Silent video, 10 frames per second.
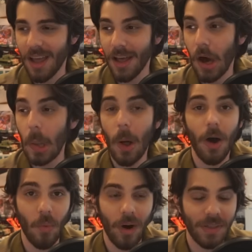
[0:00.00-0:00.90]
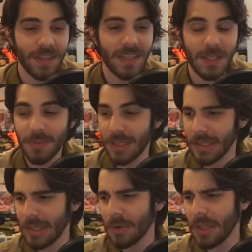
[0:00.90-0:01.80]
a long one. This has been
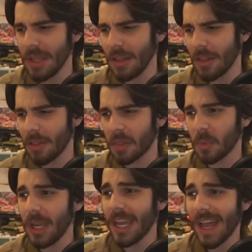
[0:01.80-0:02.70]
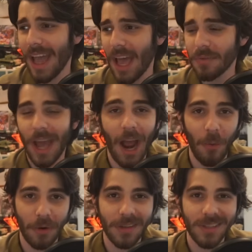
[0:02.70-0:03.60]
literally 3.5
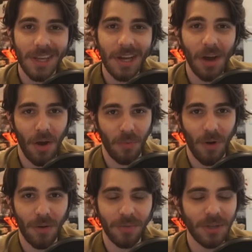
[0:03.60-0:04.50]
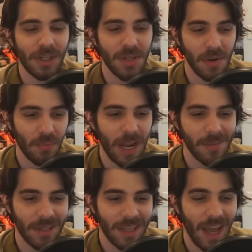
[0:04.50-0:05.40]
hours of raw footage, of
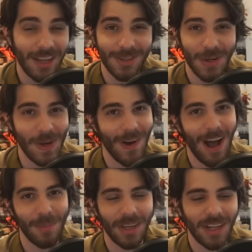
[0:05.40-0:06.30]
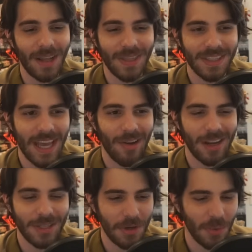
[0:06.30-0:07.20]
rambling. I don't know how I'm going to cut this out.
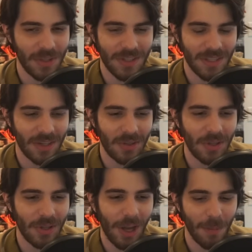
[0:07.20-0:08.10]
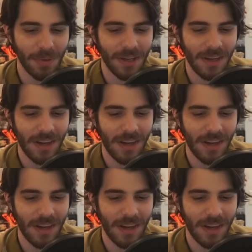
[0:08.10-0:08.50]
I don't know what this is going to look like, but